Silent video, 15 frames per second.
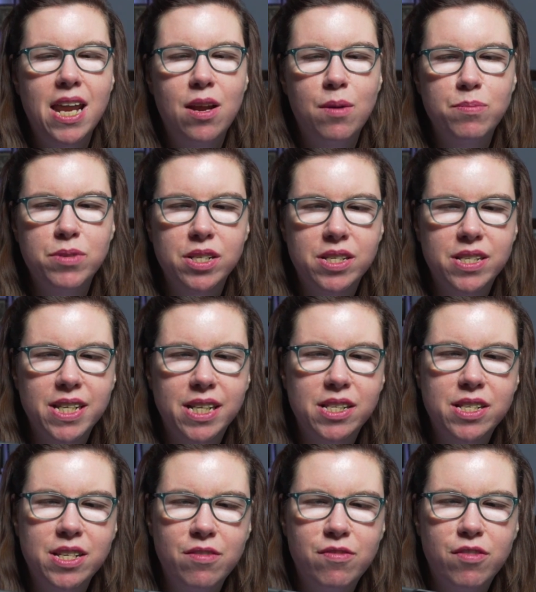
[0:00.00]
and up to
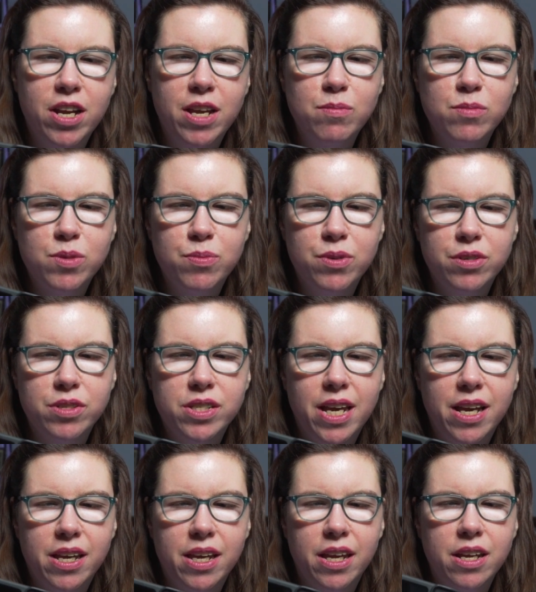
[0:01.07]
60 frames per
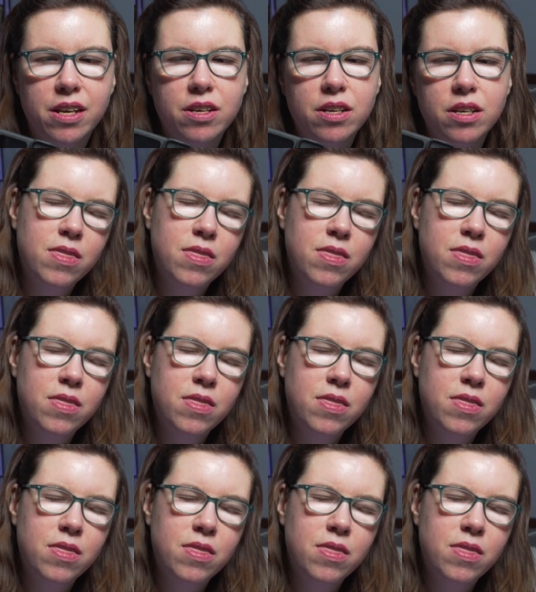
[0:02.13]
second.